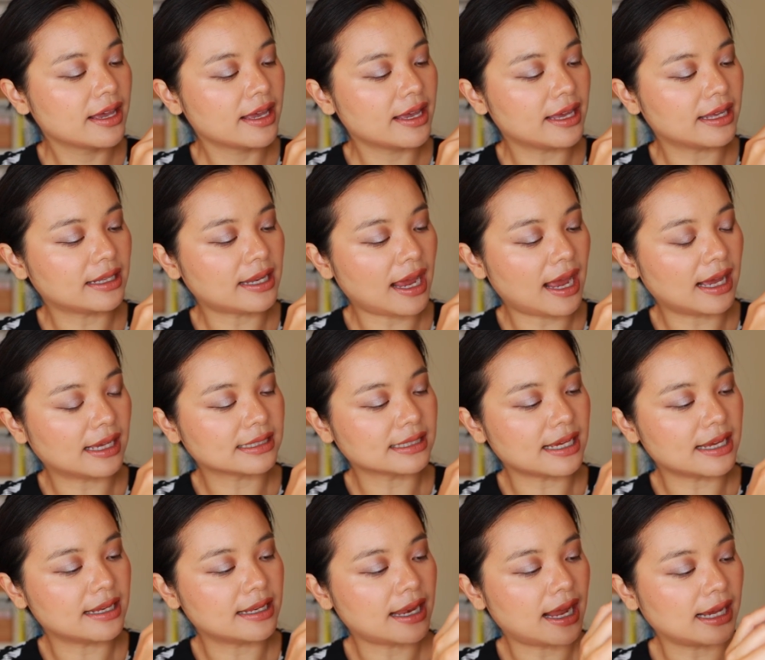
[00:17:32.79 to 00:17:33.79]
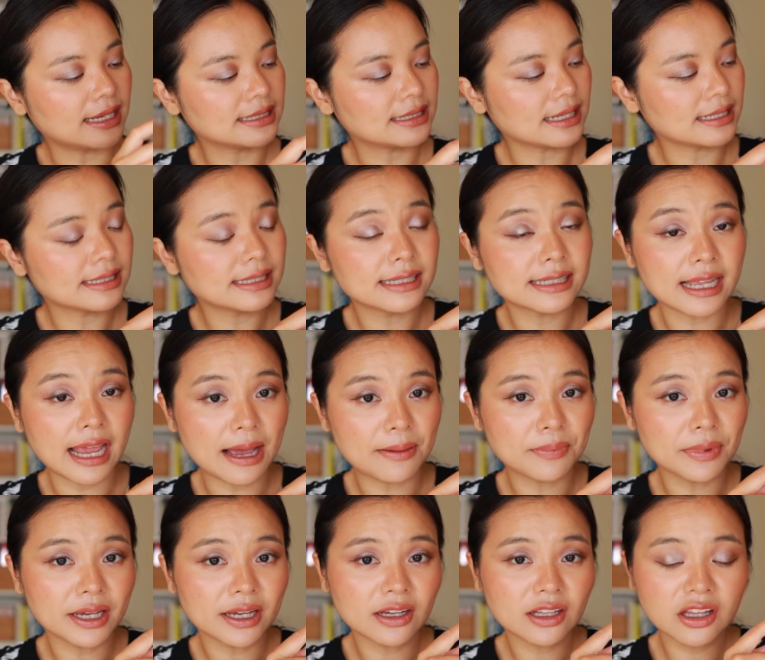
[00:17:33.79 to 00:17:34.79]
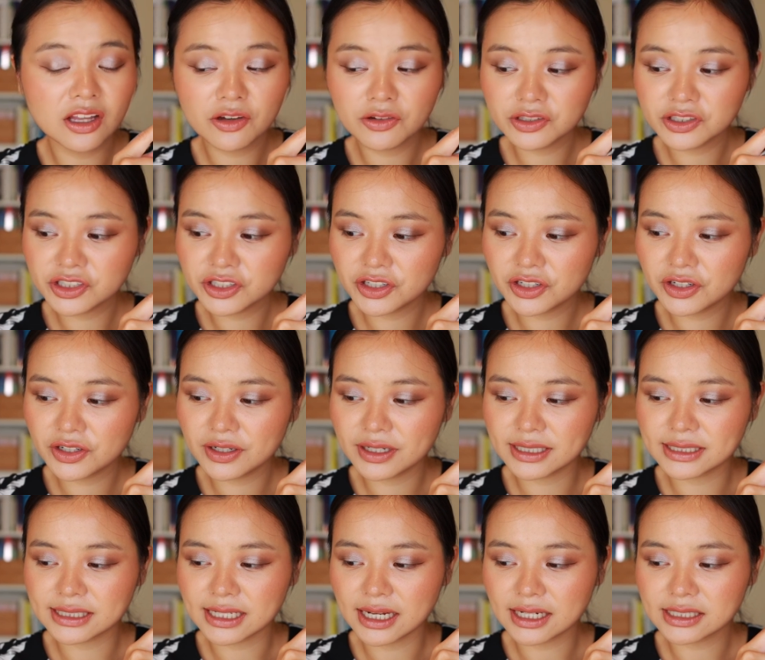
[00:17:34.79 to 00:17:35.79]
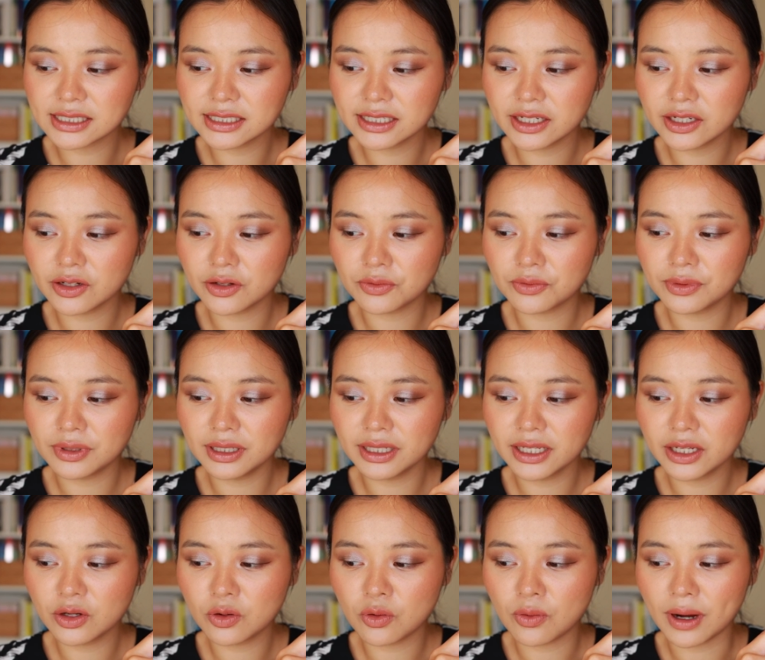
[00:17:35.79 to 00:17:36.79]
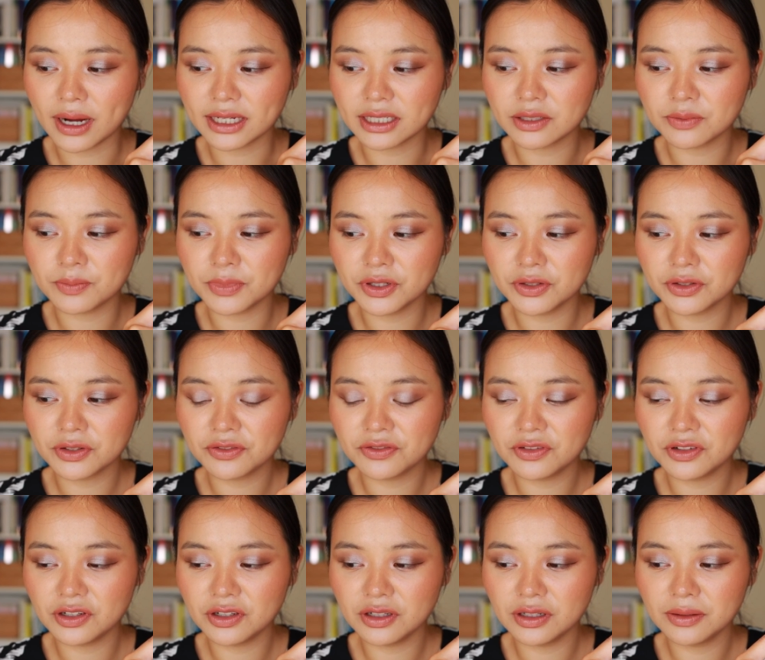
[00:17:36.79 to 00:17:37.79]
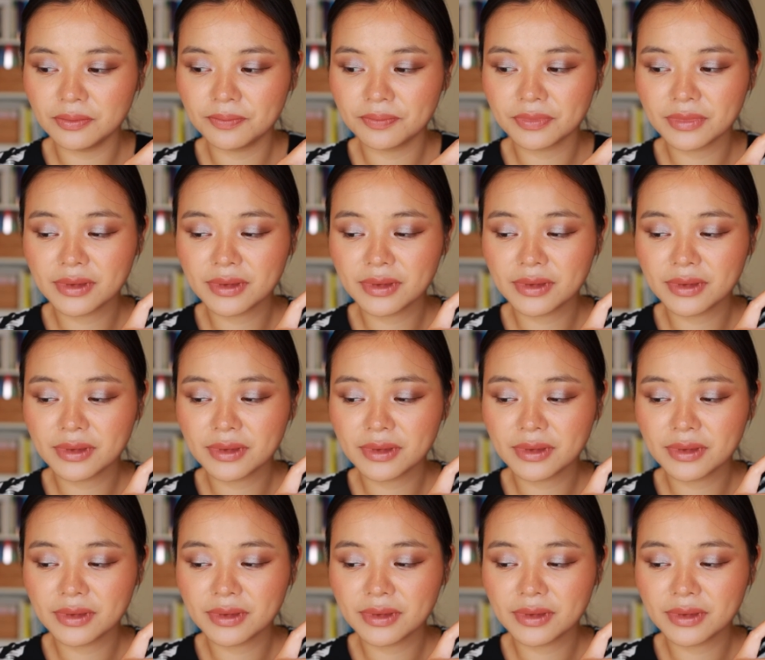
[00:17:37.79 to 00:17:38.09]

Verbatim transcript: It has a nice snap enclosure. It's actually really quite beautiful.